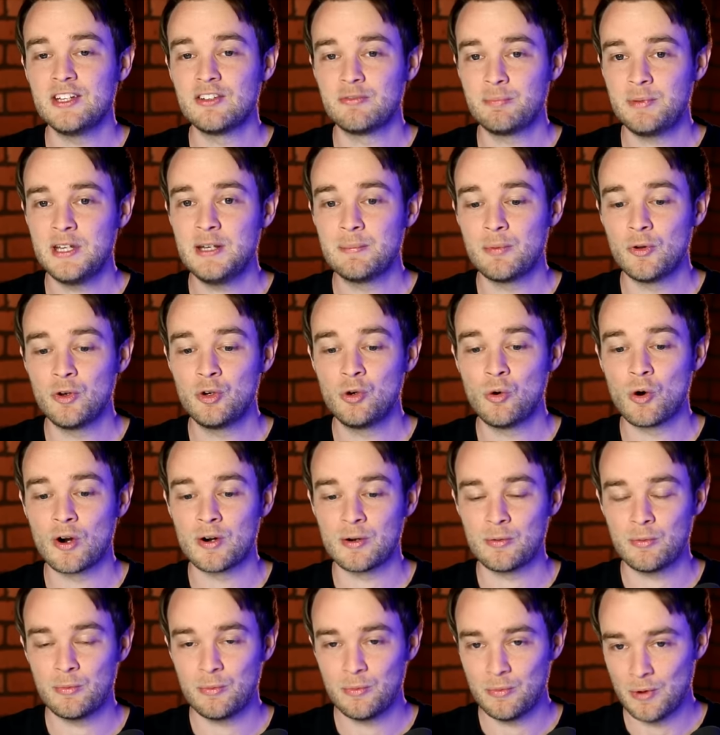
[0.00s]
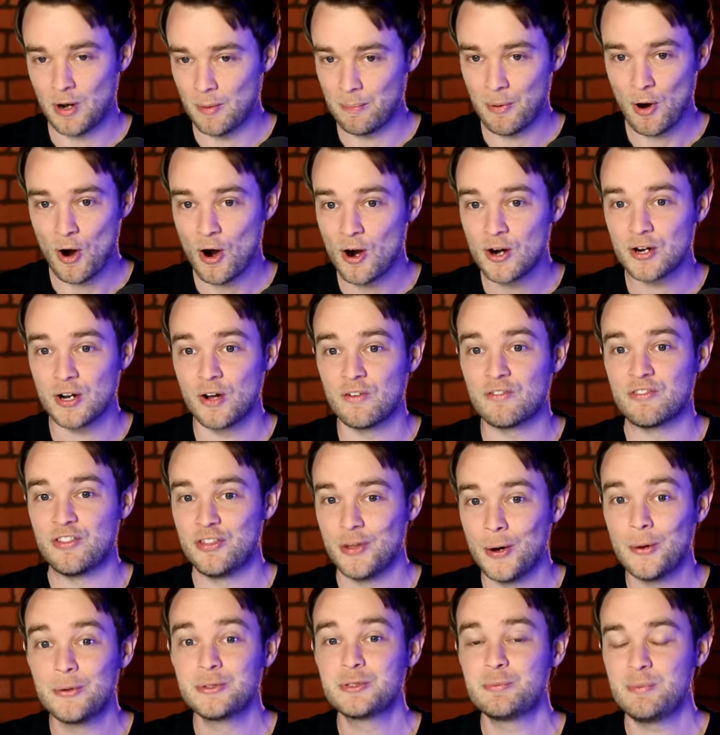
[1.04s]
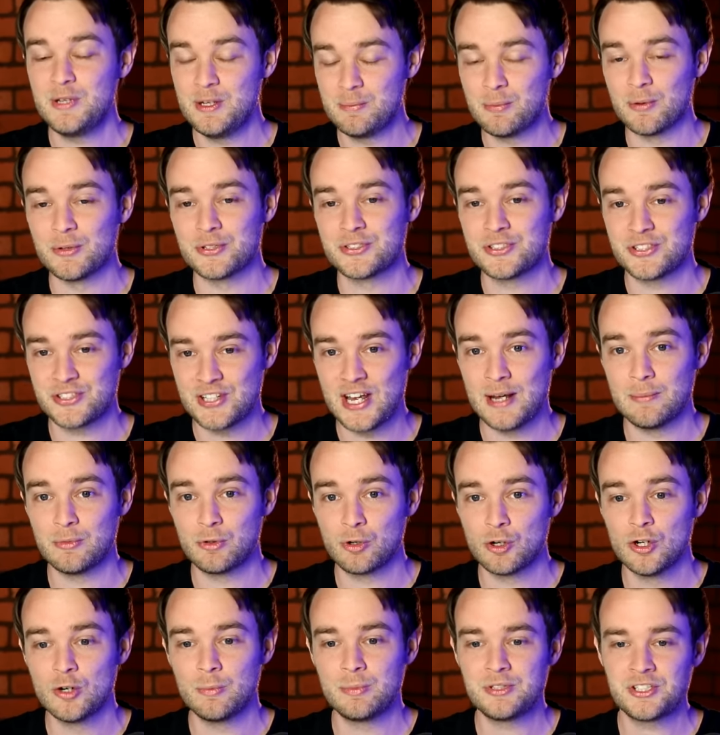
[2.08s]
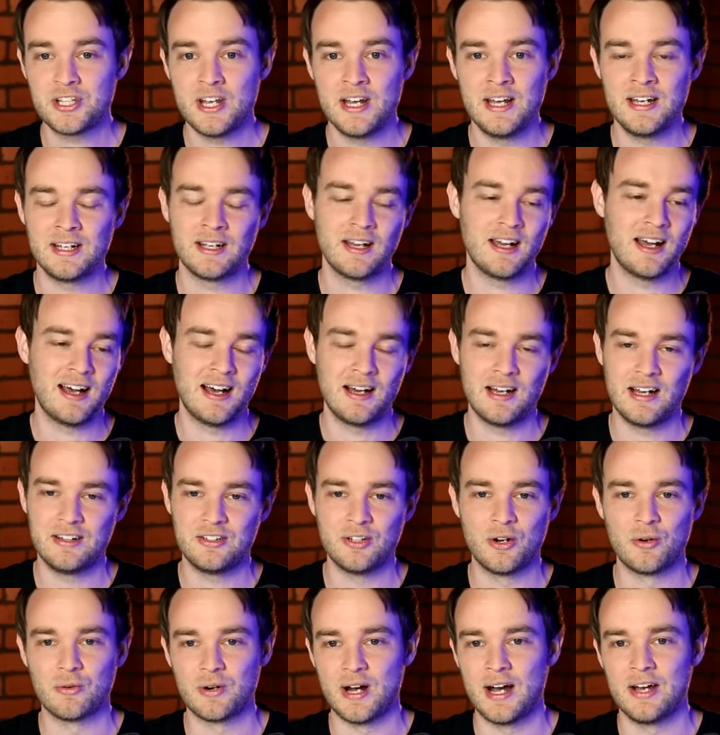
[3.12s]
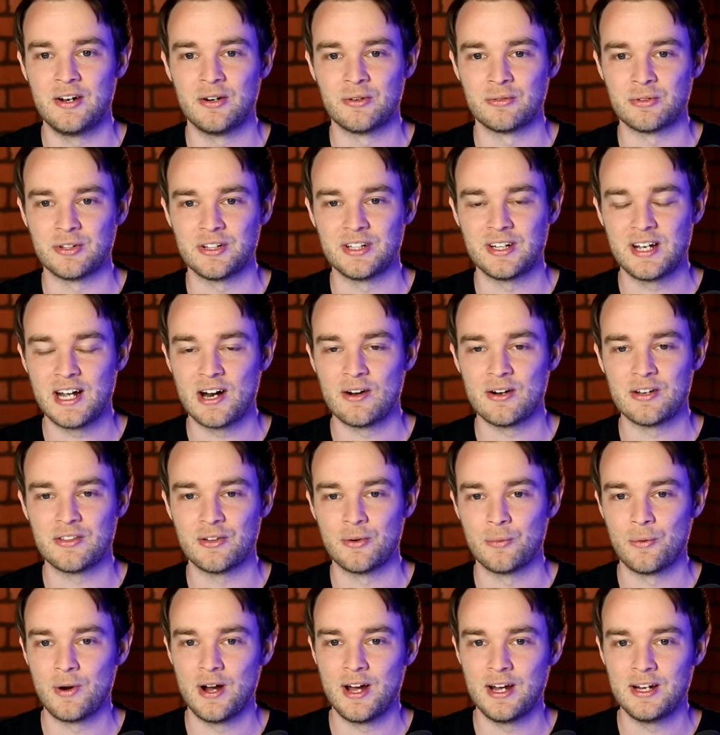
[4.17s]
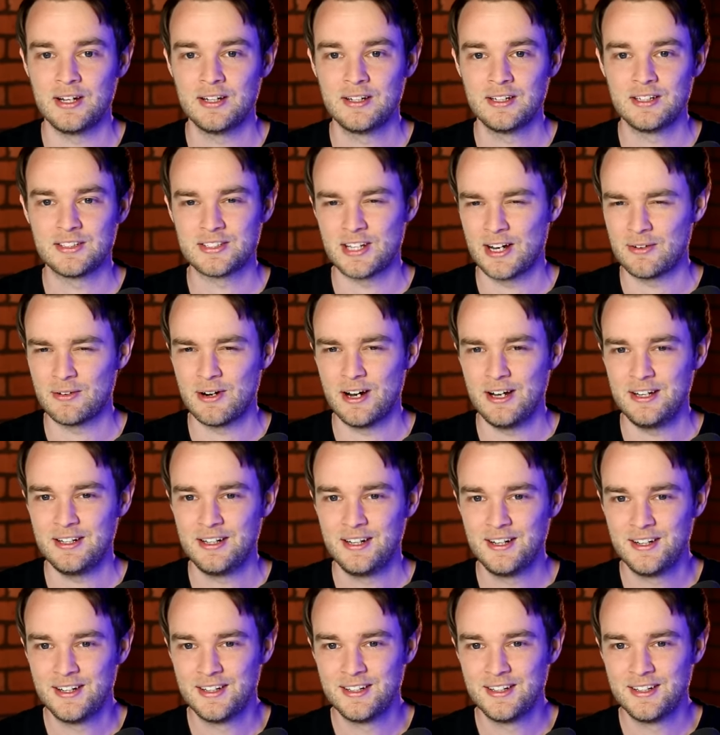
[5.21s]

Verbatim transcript: of people who are a part of those people's same group saying, ah, "I don't, I don't really care either way." Is that right?